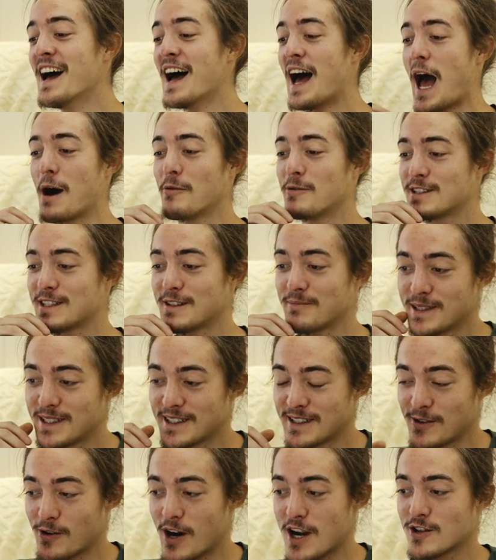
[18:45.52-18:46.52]
I was a bit
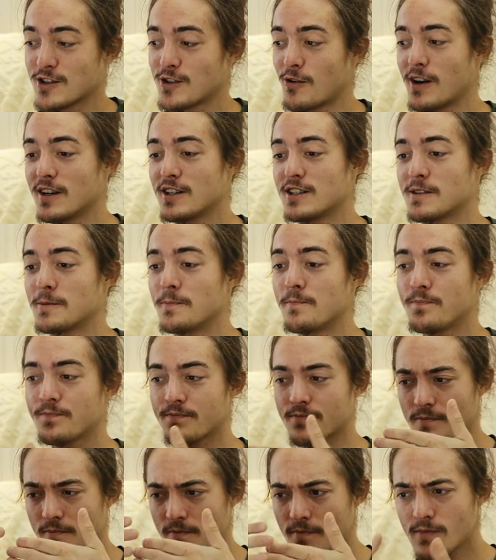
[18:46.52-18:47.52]
in a rush, so
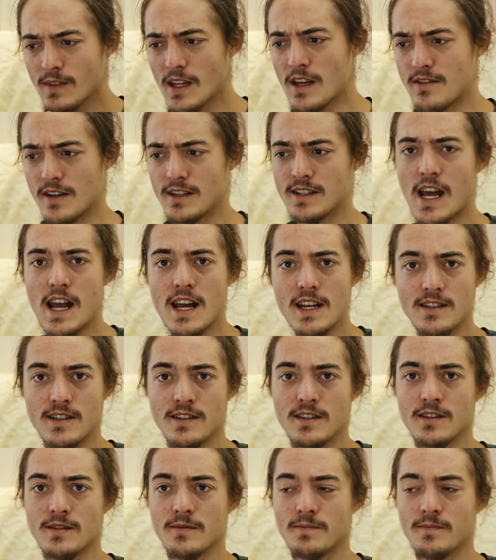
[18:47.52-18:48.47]
the date